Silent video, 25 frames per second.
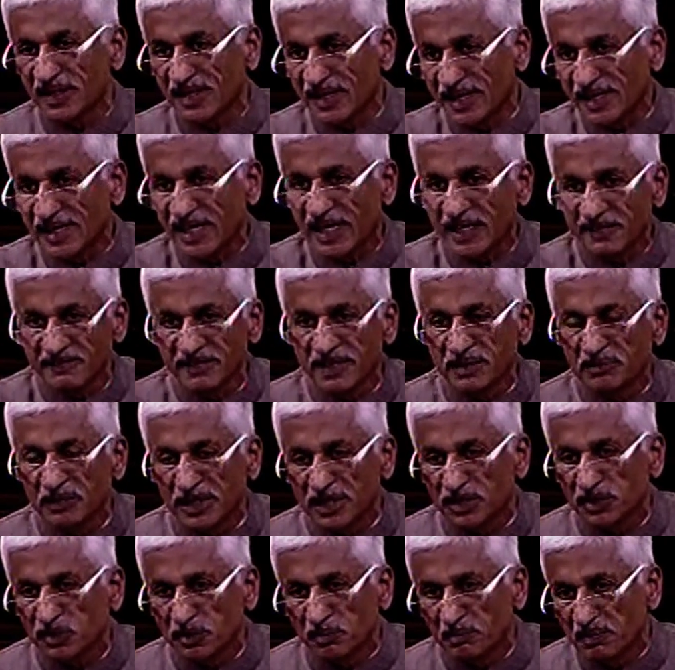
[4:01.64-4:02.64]
not allowing me
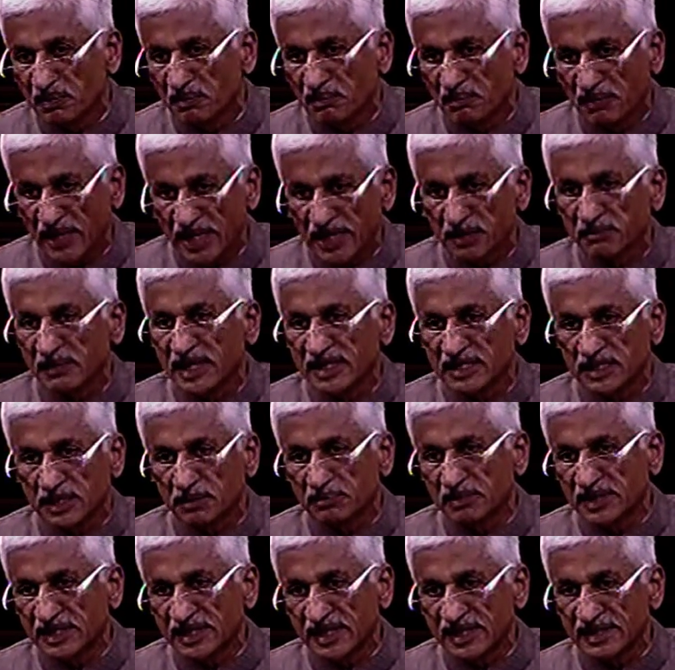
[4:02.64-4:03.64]
to make my
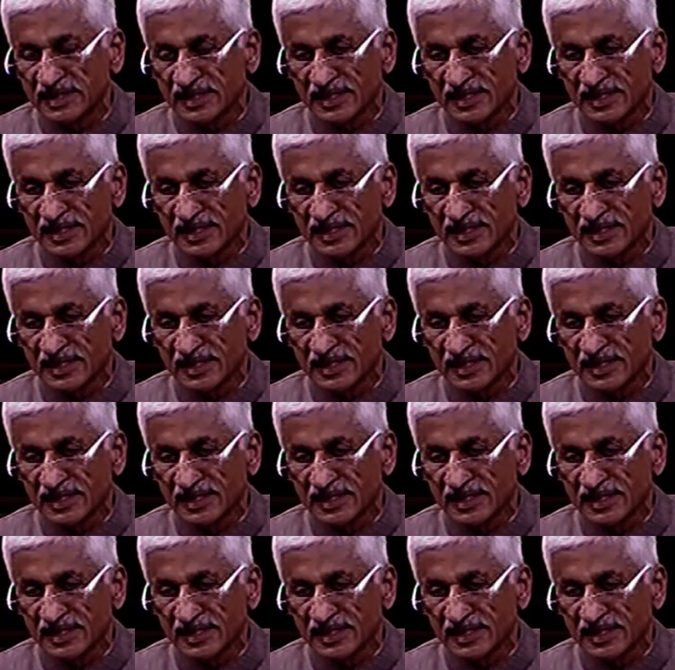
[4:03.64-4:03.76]
submissions,